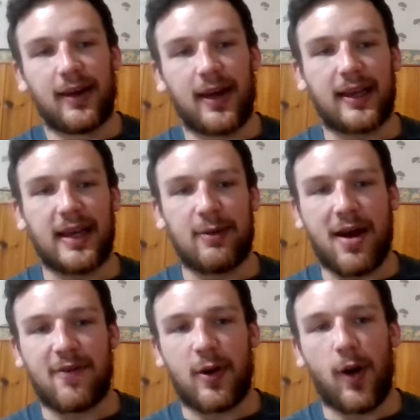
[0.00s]
I can eat
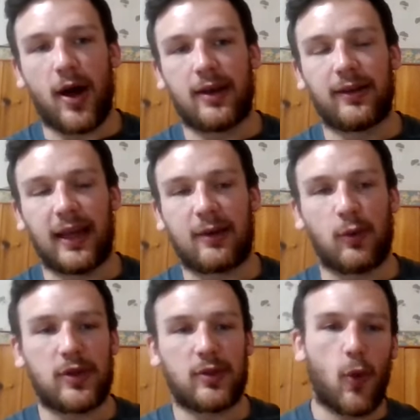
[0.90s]
whatever I want? Like
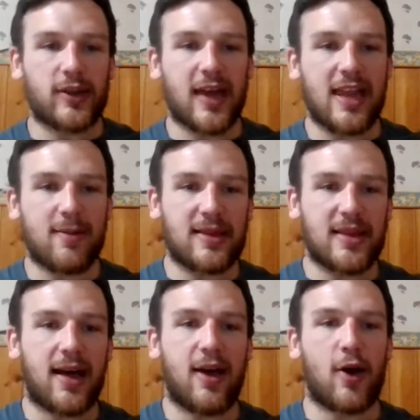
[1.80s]
was that the
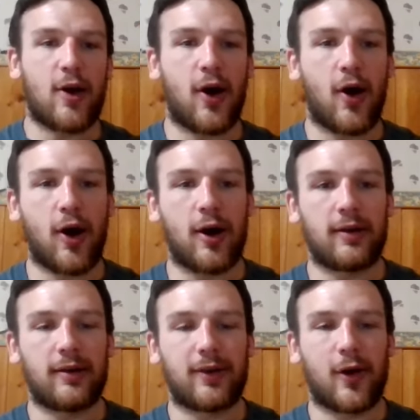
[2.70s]
mentality,
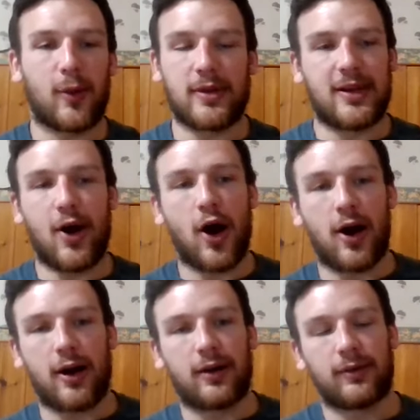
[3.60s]
or was it not?
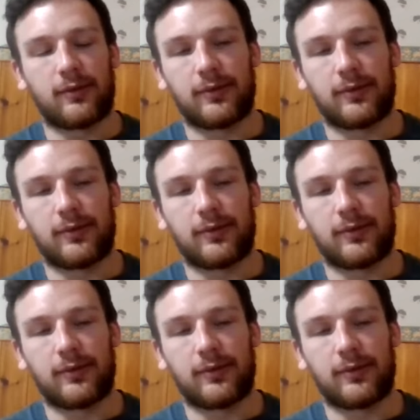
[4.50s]
Or